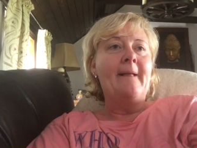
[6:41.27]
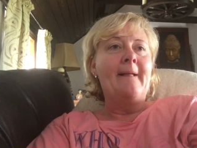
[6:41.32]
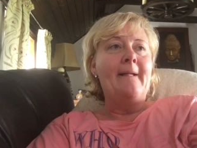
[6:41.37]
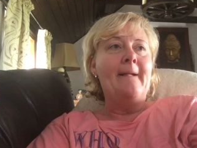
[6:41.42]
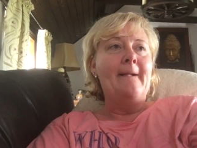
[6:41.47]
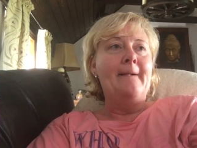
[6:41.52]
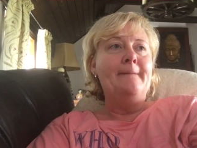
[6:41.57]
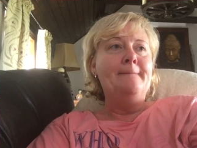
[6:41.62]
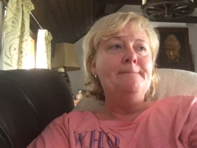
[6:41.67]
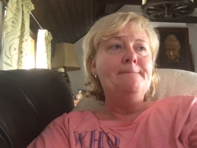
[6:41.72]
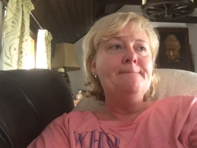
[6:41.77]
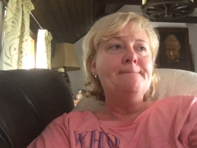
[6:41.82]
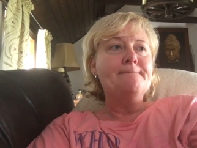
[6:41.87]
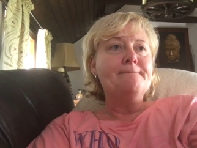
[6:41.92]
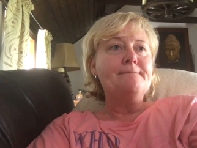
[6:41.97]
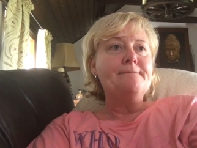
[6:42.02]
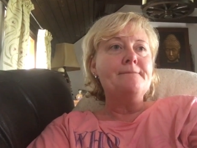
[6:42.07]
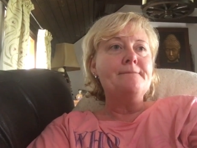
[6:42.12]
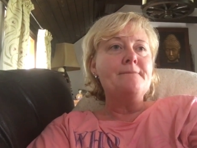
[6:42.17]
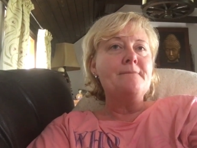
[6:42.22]
And
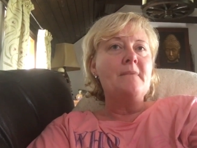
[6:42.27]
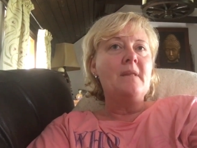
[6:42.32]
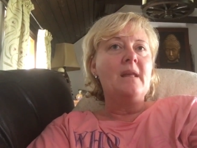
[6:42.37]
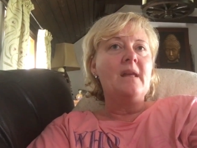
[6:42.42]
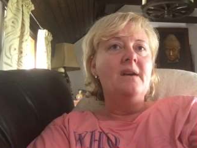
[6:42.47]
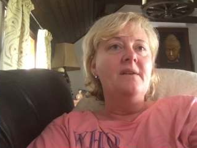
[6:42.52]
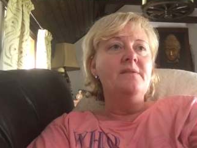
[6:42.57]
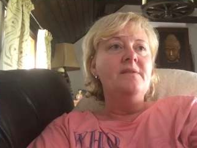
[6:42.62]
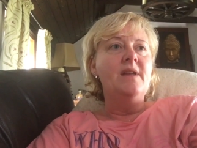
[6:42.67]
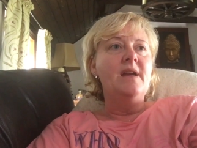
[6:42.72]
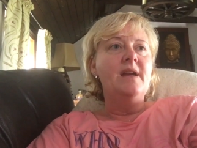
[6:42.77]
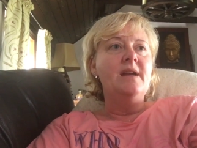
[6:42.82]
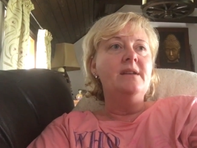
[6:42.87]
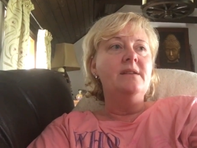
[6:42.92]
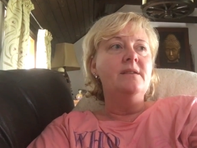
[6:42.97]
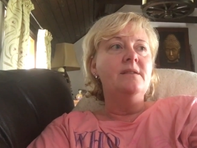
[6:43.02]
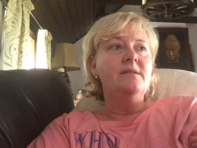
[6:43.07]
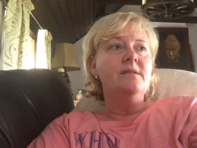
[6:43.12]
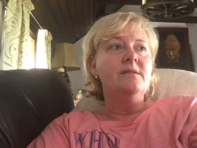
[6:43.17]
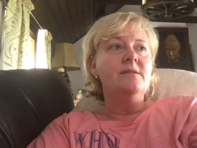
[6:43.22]

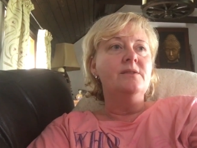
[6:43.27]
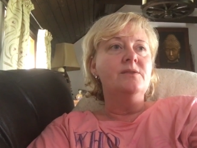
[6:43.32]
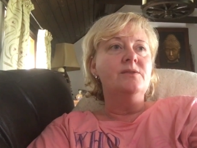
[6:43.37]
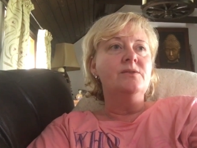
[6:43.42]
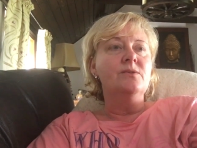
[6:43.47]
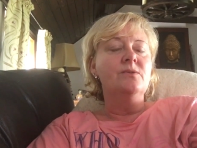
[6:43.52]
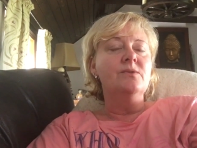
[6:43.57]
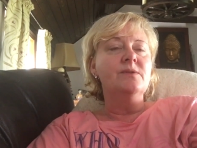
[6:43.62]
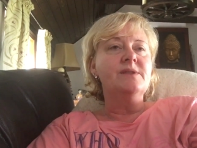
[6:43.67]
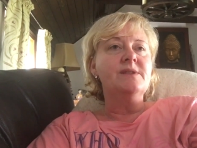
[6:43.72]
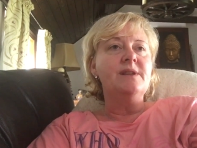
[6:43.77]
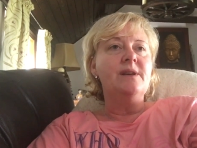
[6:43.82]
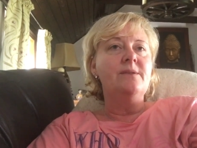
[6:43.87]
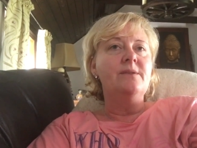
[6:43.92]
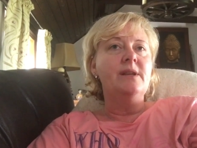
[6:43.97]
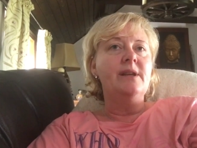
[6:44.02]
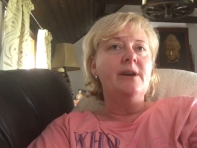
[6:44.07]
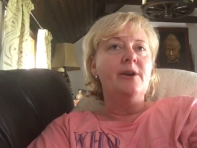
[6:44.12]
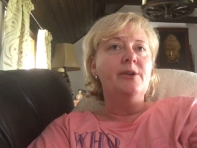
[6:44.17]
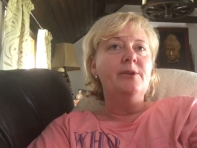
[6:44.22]
then the door
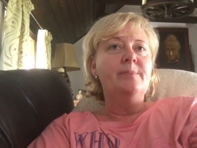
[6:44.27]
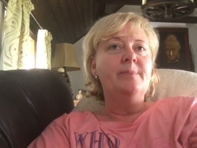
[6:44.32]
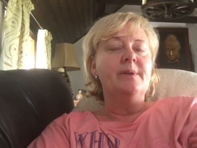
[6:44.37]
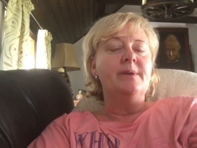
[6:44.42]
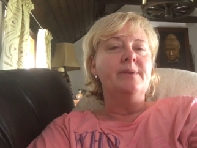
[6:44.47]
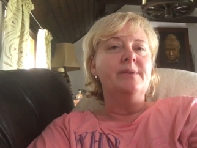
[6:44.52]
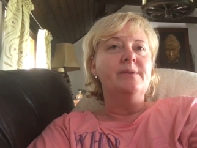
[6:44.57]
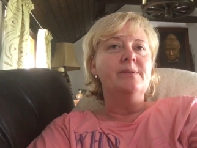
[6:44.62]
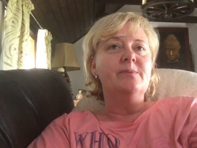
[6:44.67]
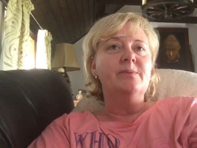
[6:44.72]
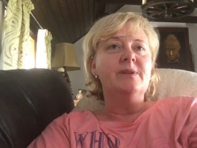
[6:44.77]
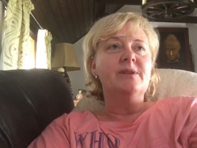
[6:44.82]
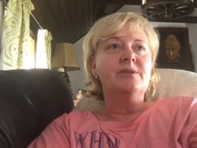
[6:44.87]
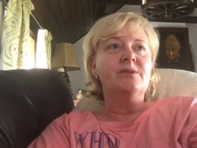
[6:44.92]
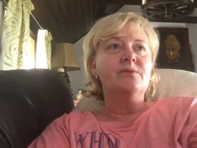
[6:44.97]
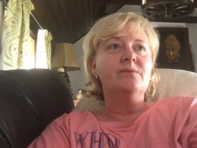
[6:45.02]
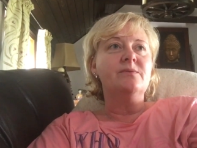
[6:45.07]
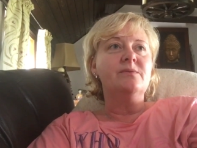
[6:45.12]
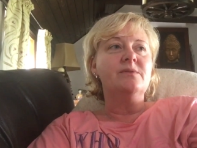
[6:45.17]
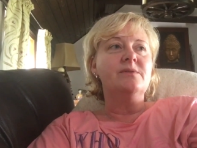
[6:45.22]
slowly opened,
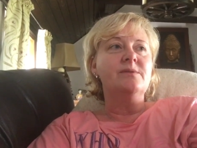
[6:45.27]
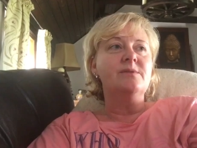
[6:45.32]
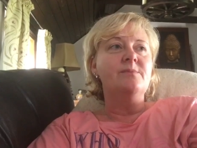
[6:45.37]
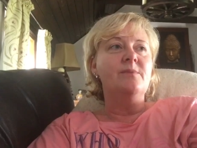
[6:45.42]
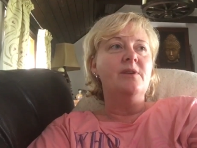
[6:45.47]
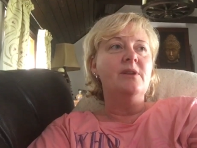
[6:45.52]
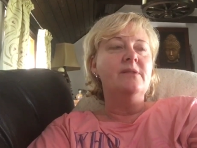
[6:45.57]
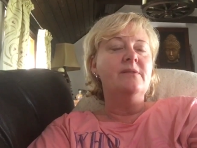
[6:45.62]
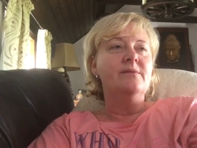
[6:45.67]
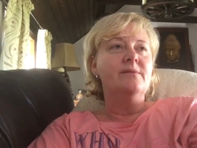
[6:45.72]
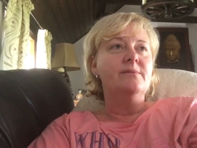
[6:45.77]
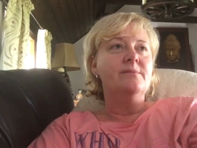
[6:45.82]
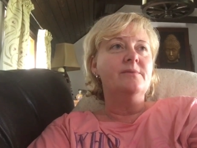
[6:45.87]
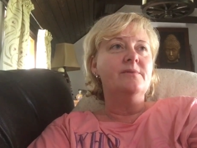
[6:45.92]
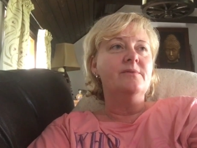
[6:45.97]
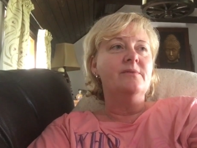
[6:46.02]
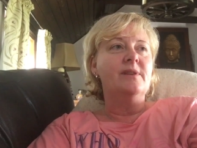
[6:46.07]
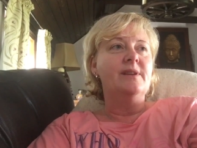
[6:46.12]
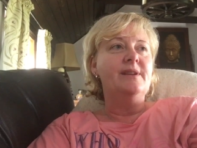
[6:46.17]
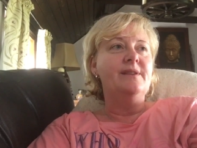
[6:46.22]
which to my
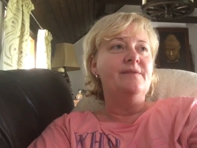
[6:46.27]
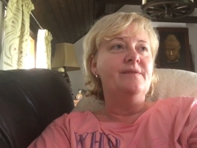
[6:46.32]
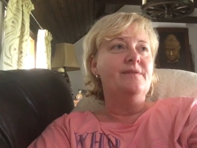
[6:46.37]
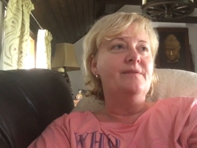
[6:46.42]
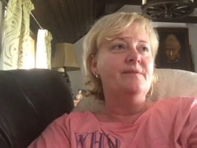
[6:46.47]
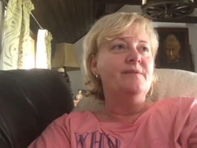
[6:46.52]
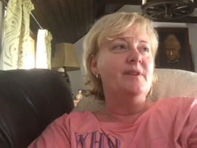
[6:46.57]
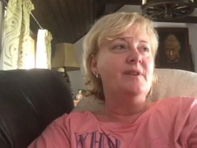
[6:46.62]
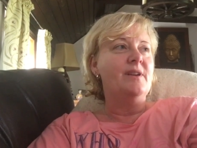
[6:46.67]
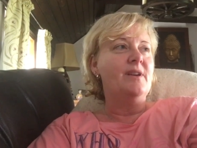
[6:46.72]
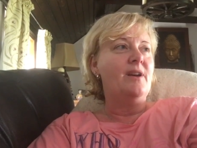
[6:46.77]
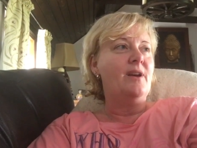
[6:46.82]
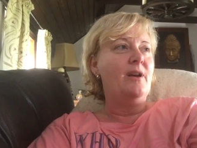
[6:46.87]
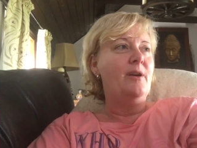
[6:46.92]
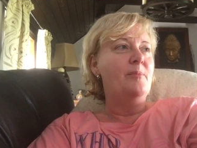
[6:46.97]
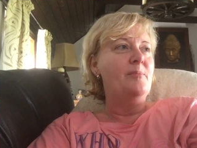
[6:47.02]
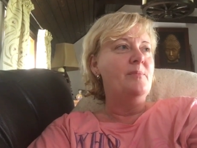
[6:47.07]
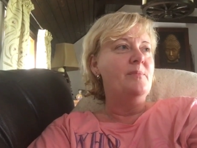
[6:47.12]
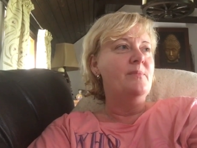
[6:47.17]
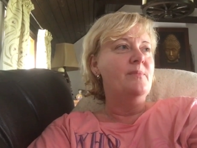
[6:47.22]
relief,
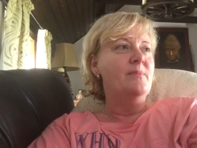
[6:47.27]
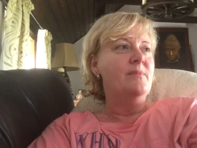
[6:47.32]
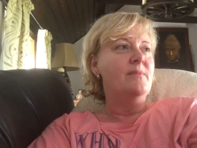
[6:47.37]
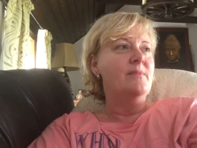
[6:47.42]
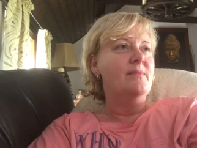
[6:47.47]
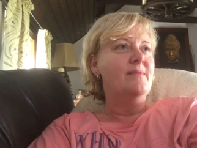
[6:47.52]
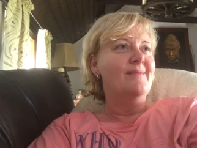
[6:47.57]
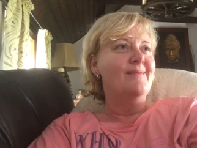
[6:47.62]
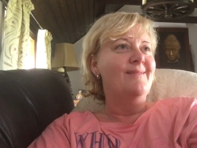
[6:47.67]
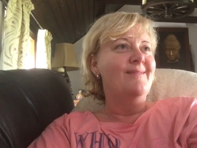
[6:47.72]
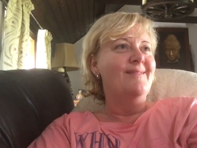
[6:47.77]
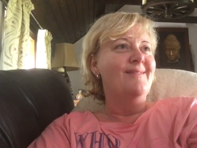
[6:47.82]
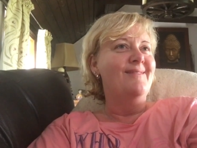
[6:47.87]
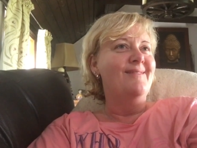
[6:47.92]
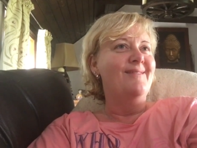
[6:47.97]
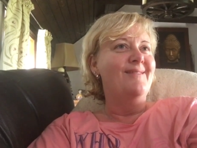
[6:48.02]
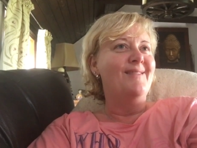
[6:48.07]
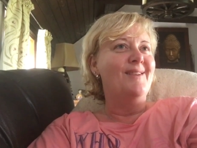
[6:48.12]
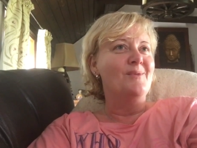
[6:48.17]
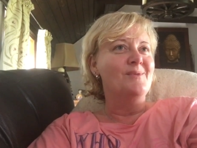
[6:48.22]
I
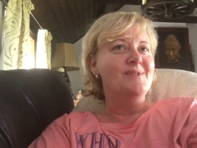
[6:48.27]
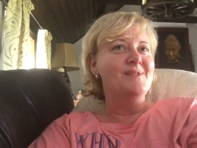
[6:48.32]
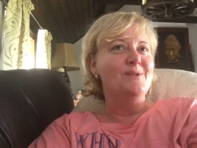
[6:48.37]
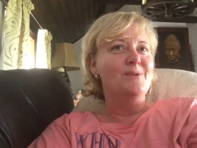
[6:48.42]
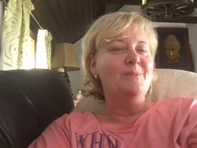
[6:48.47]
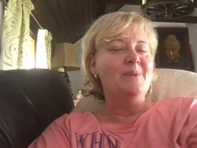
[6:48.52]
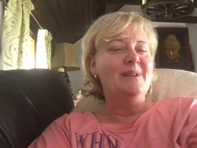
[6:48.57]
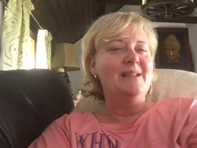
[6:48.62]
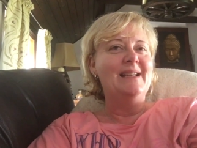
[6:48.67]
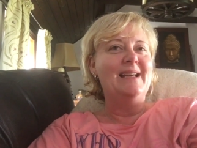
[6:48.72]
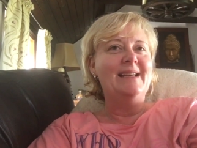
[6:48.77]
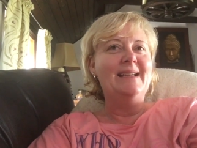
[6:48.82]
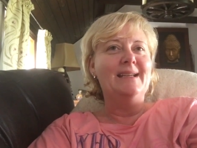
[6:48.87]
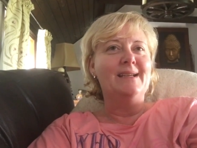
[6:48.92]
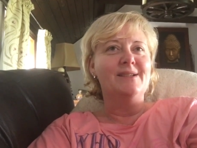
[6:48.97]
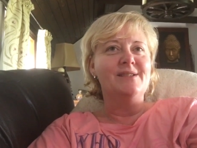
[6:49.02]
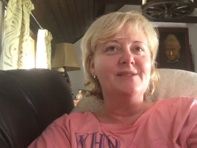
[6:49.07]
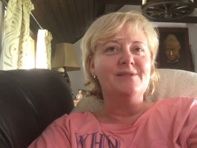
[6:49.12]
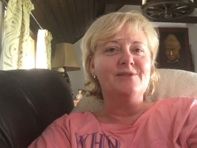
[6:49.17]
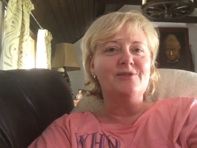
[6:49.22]
was going to be let in
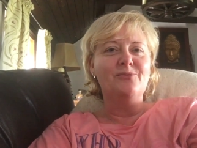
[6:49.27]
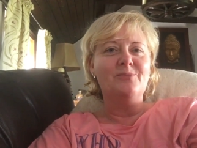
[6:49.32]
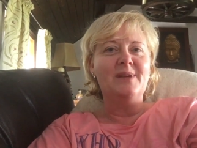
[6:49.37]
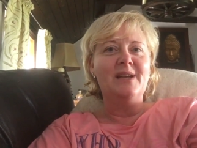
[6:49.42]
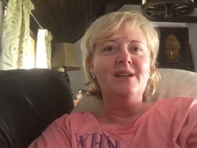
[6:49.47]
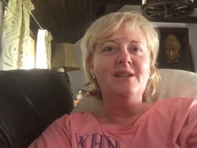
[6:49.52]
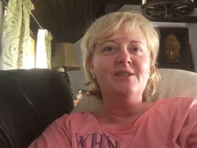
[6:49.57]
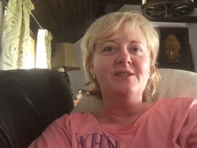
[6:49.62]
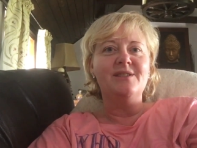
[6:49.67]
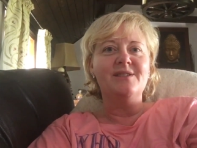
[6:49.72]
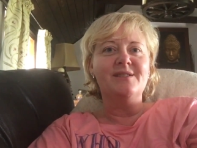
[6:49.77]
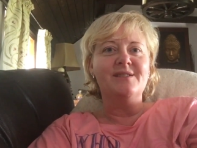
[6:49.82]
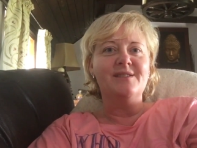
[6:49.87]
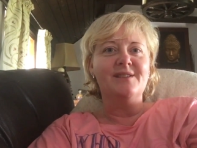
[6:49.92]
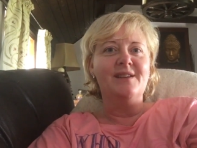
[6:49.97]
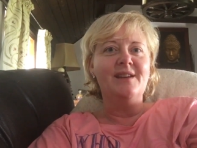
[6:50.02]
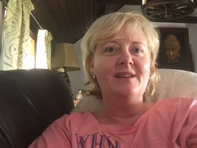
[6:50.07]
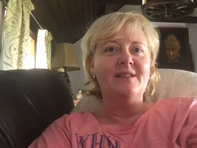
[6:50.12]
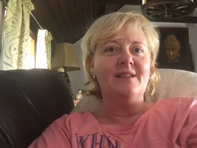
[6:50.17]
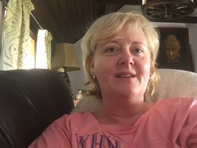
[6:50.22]
because it took me ages to
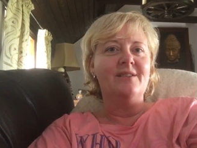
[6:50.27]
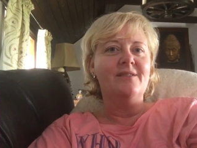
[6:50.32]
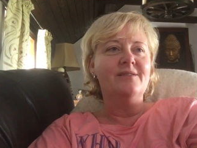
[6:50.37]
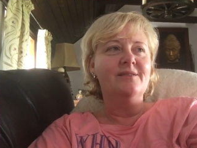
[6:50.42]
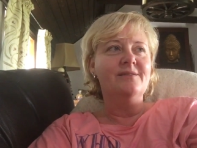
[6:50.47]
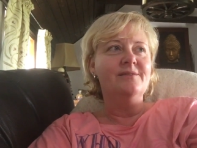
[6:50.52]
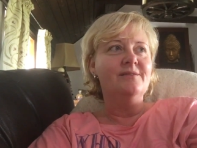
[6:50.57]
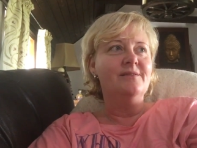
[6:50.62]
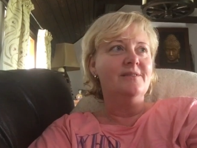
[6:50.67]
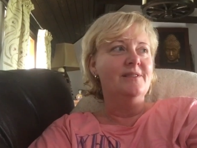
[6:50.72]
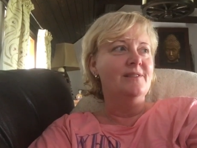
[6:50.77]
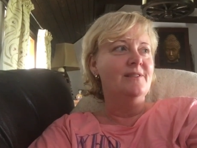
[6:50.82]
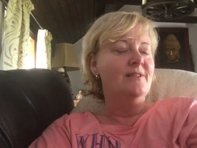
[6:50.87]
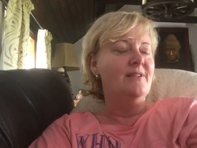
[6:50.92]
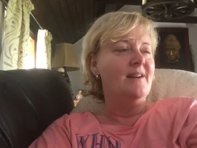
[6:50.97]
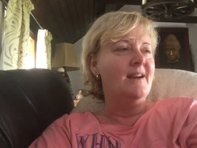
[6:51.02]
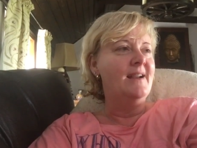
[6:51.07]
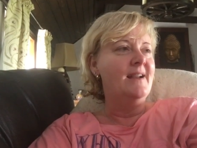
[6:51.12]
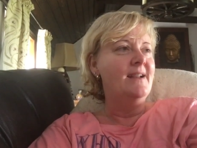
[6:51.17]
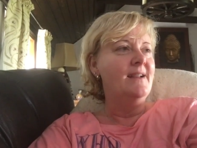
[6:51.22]
get there. I'm not going to
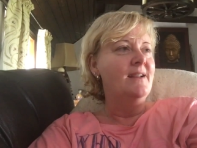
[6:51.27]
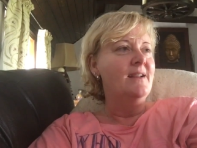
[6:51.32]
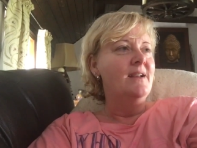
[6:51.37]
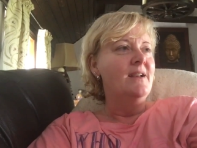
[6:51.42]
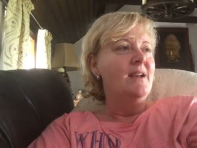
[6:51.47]
lie.